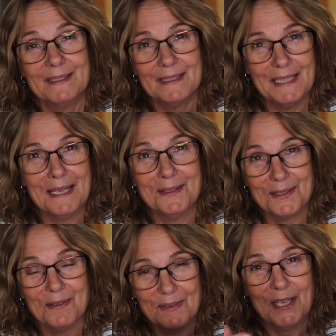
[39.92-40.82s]
To the
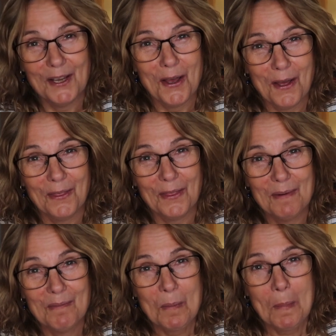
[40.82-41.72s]
Ends of the Earth.
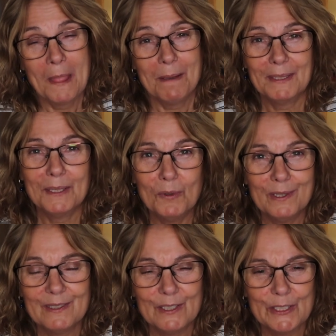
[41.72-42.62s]
But I
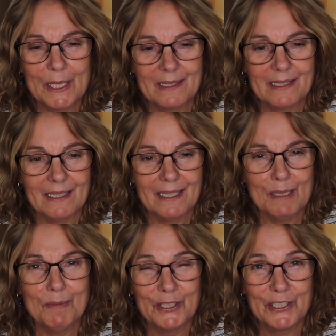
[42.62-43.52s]
want to just
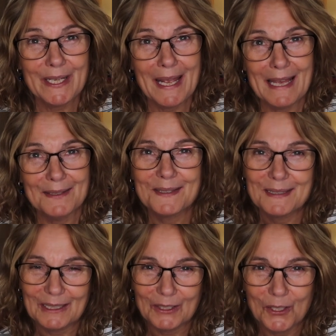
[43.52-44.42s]
share
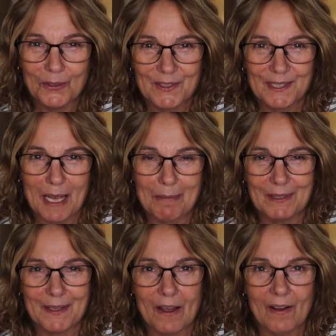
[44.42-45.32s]
this little
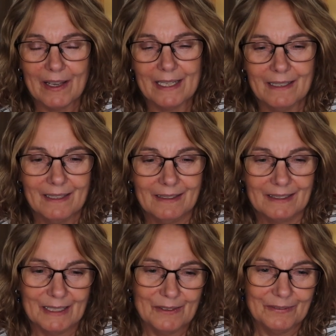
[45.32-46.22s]
concept that I
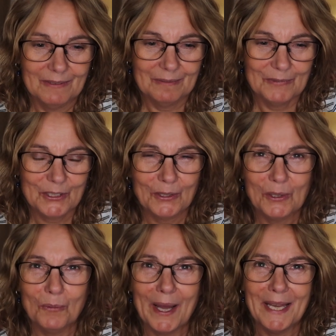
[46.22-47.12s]
kind of
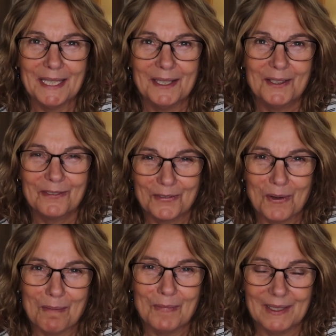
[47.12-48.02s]
took away
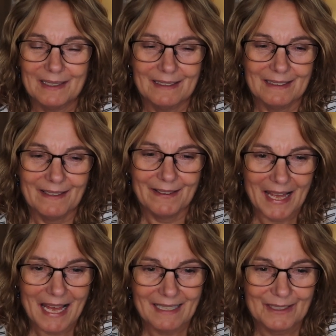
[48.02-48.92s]
from
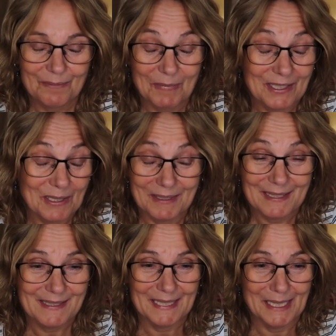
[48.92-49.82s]
that by going
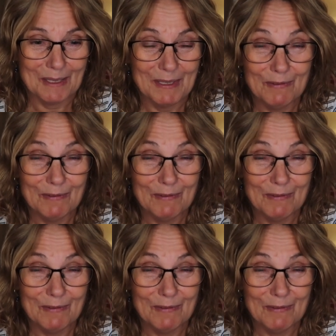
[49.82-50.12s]
to see him.